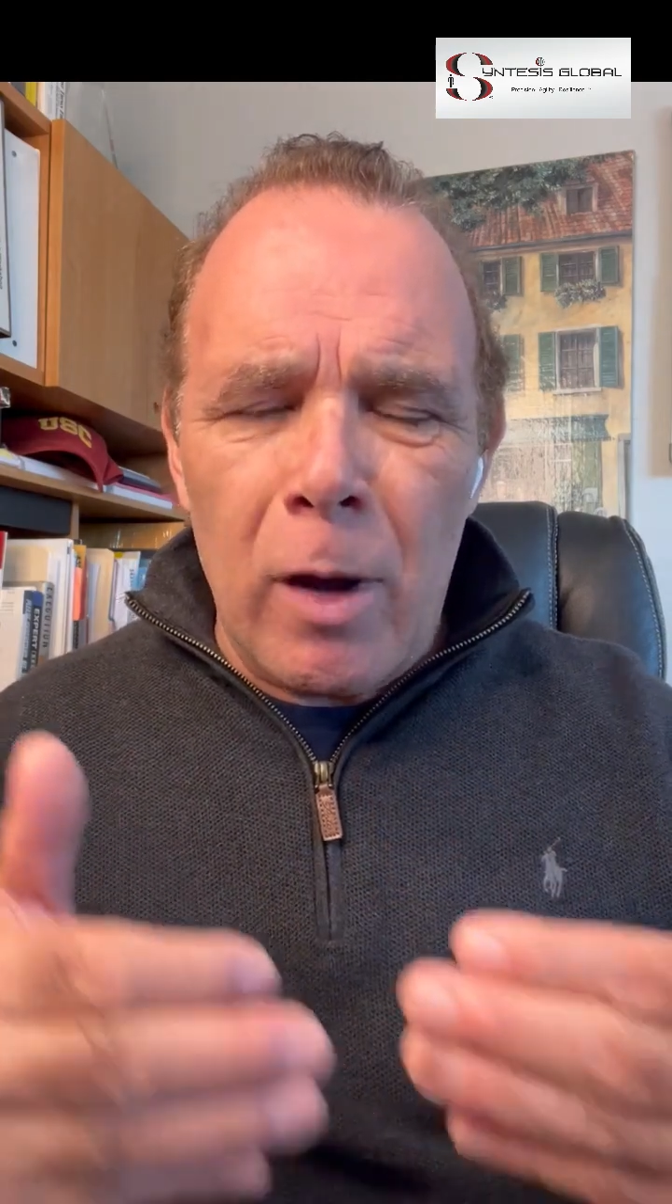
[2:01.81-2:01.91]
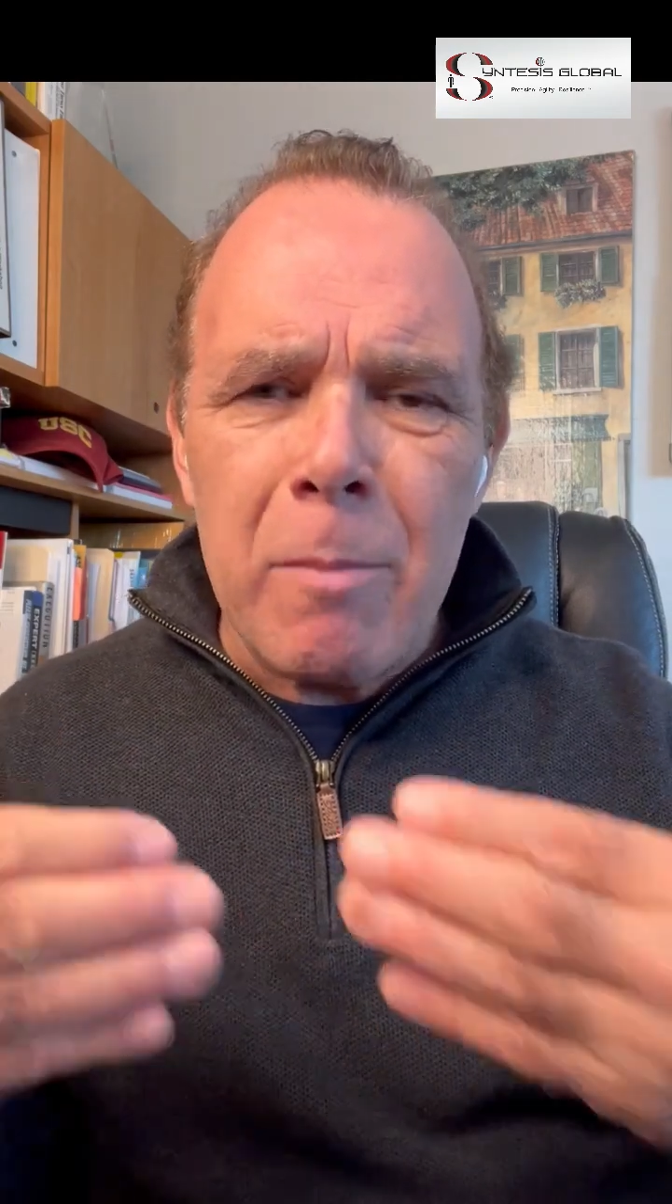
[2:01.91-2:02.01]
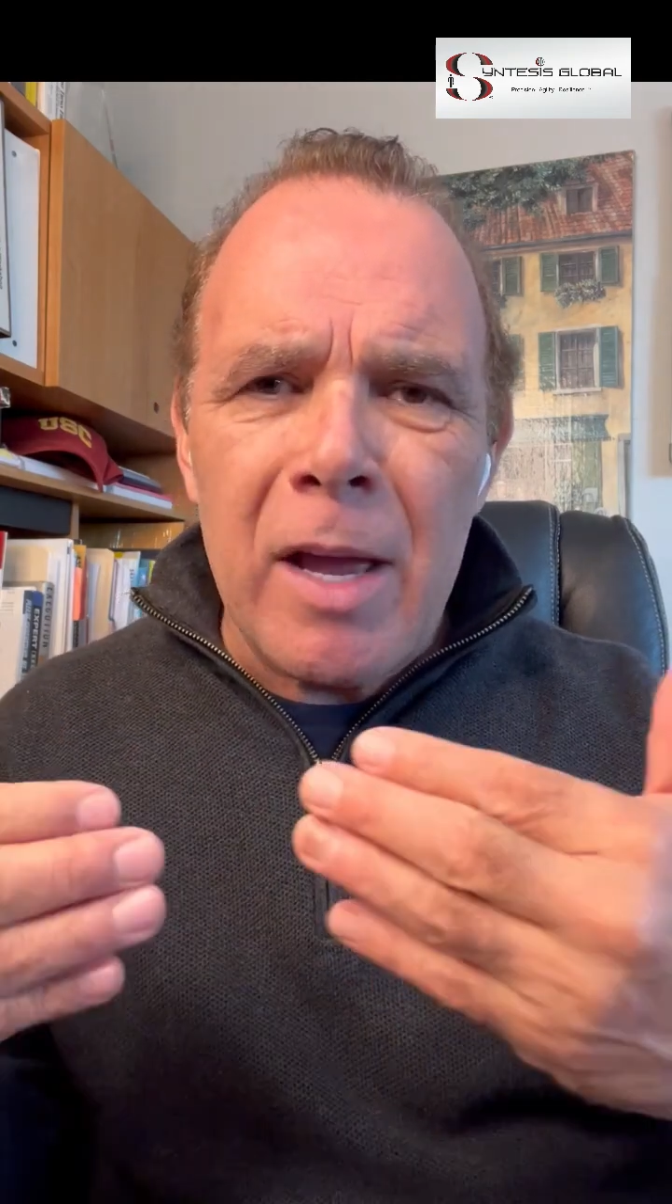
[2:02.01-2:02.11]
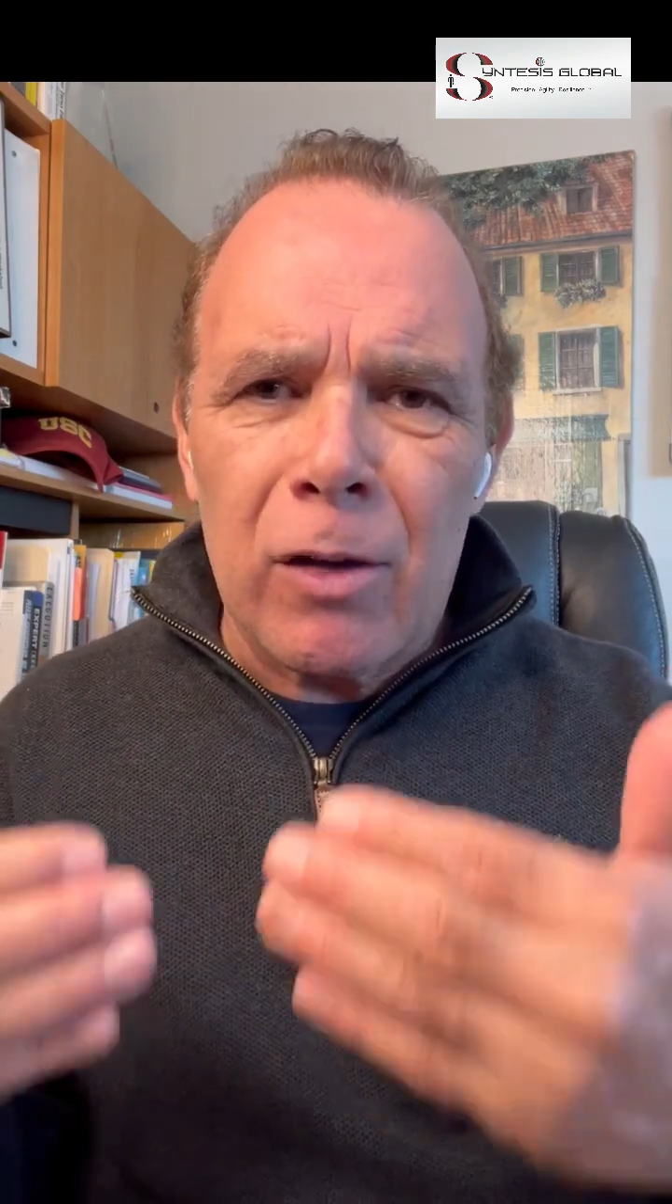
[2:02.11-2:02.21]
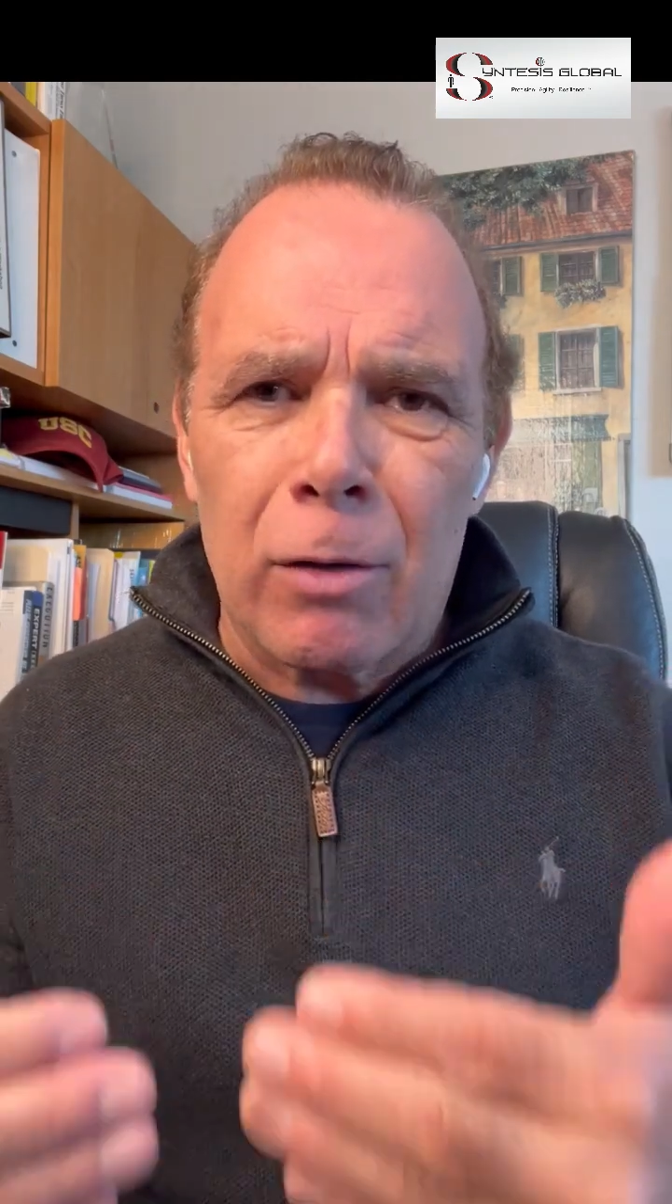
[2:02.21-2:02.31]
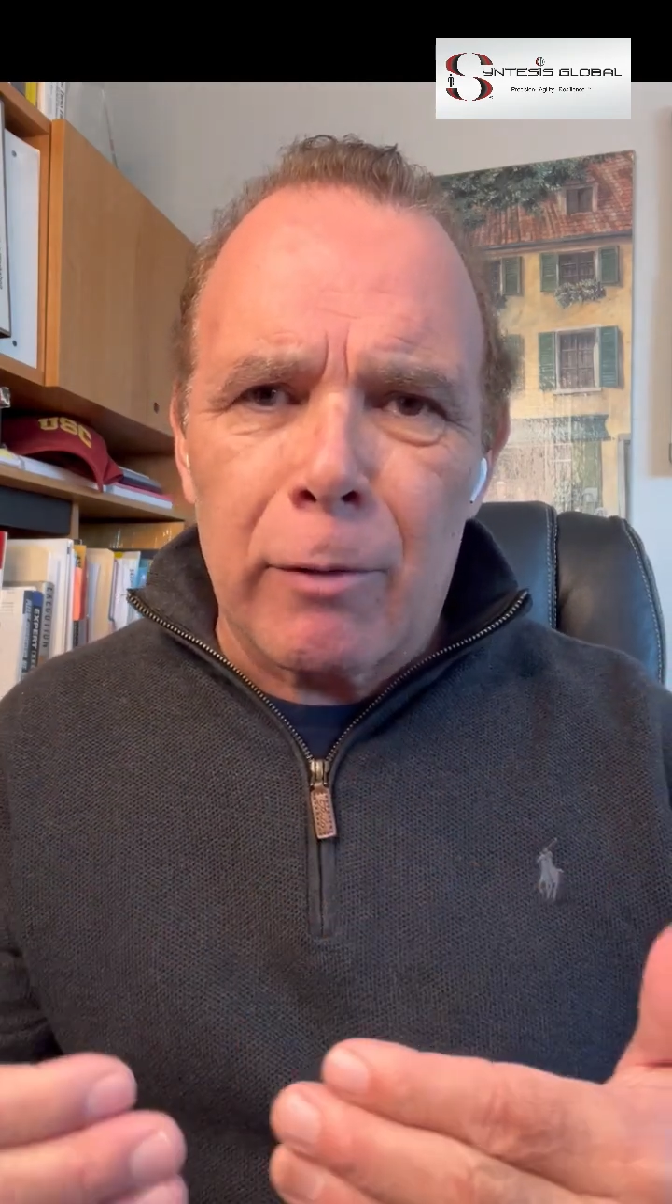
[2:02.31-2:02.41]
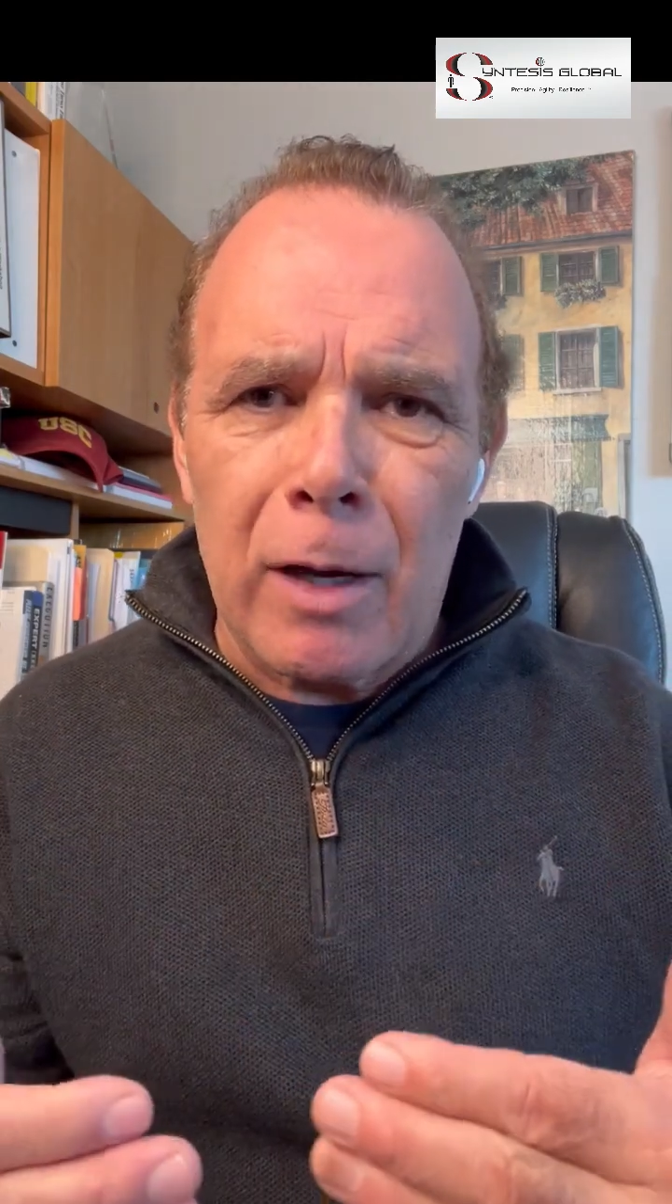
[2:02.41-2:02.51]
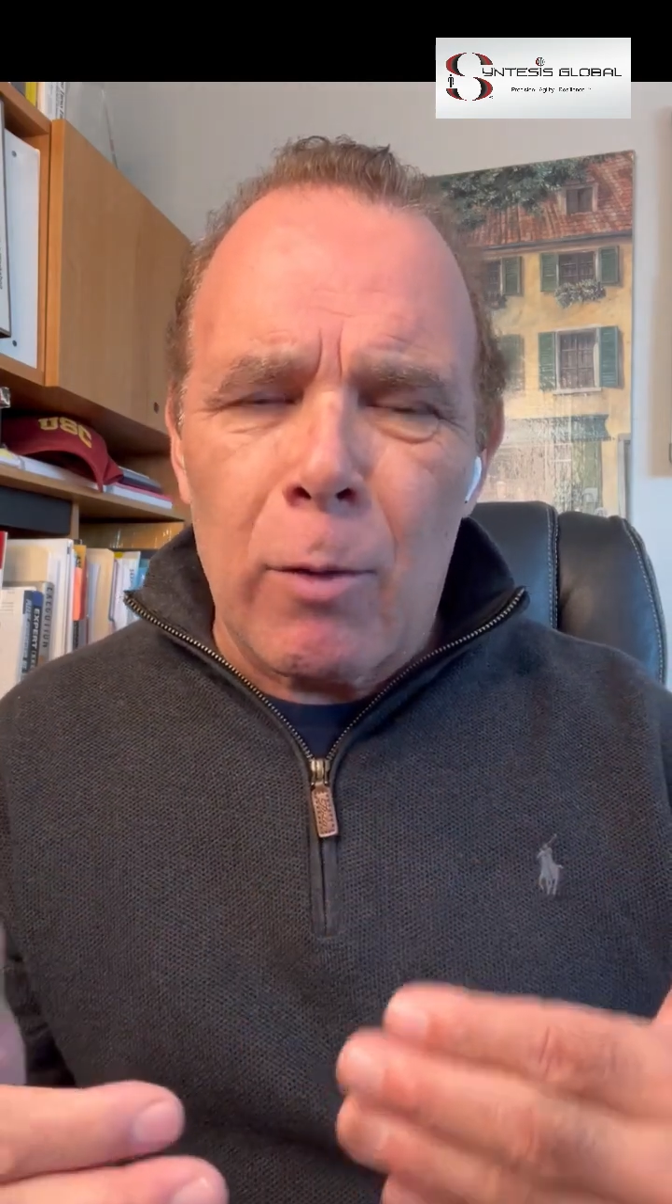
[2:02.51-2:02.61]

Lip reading: when mentoring,